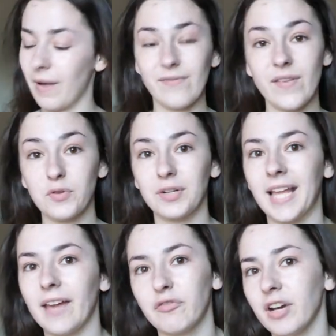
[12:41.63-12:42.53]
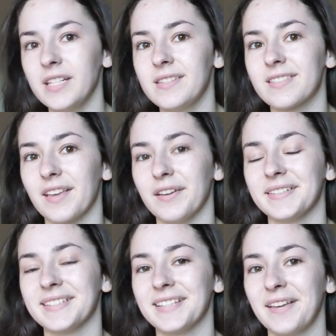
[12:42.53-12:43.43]
I've never really had friends though,
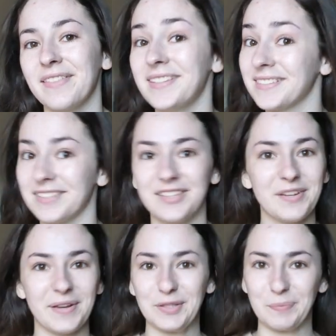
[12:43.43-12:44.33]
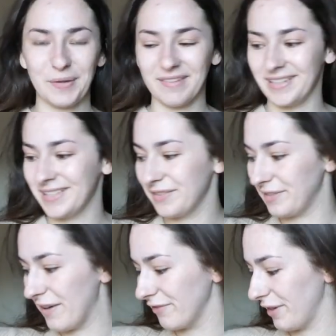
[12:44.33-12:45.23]
so this is a new experience
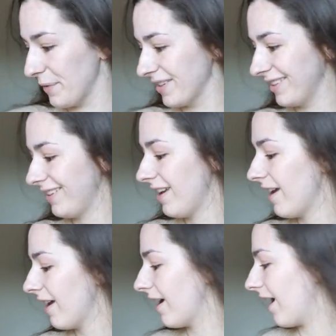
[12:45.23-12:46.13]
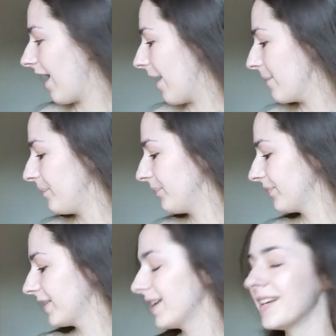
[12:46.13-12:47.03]
for everyone.
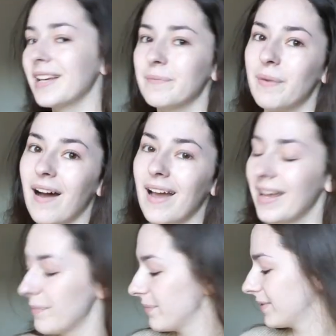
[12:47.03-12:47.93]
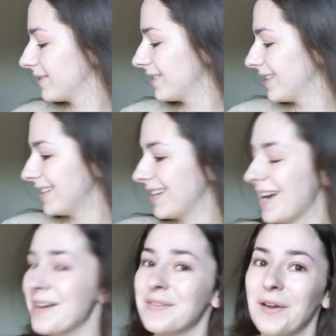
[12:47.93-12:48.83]
But I'm
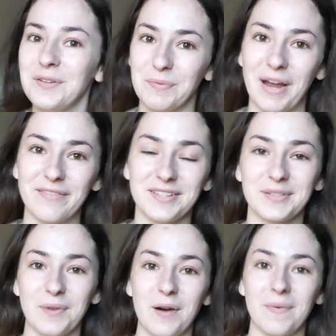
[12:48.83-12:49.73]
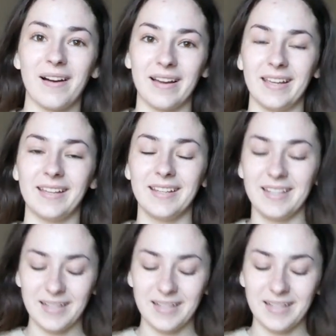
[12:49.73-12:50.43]
going to breakfast while my